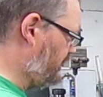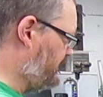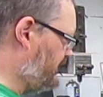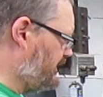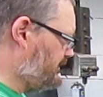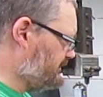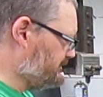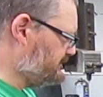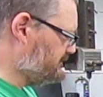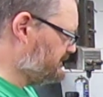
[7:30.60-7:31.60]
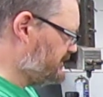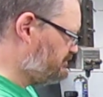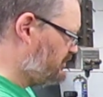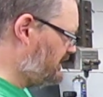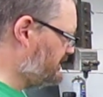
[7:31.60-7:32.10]
in that is
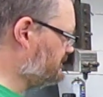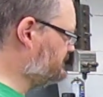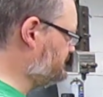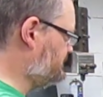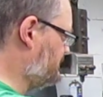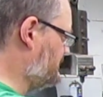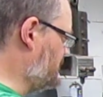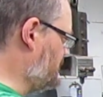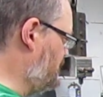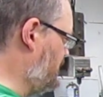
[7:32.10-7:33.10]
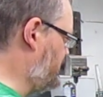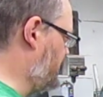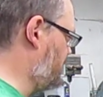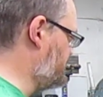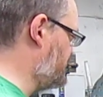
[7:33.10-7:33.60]
brilliant. All the
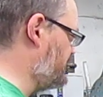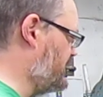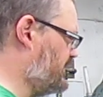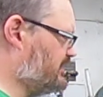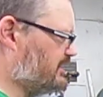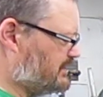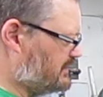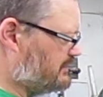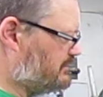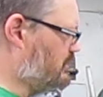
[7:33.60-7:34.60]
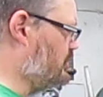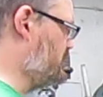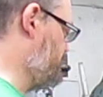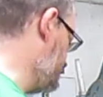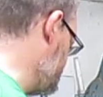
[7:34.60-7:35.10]
curves on that, all different